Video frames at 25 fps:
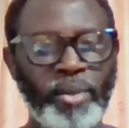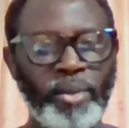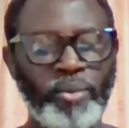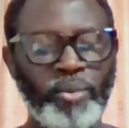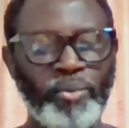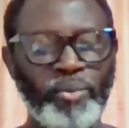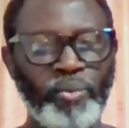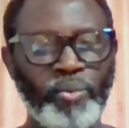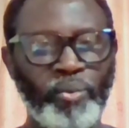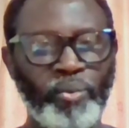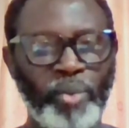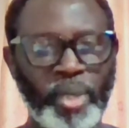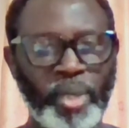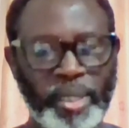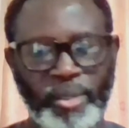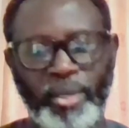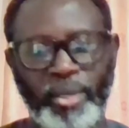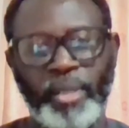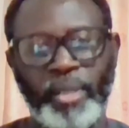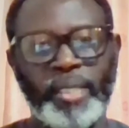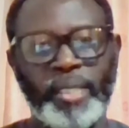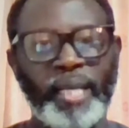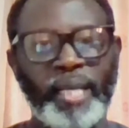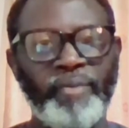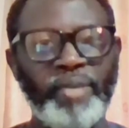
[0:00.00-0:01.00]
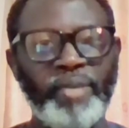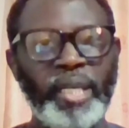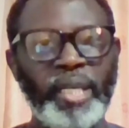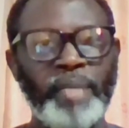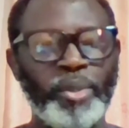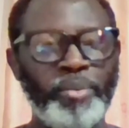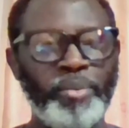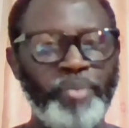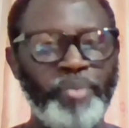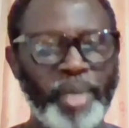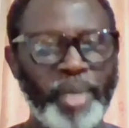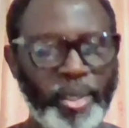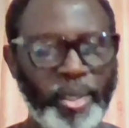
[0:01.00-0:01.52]
was not
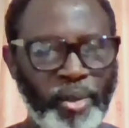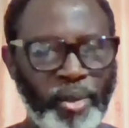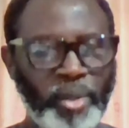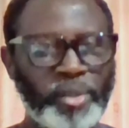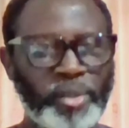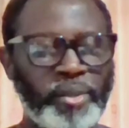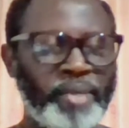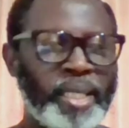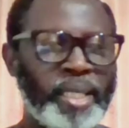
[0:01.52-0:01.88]
available because of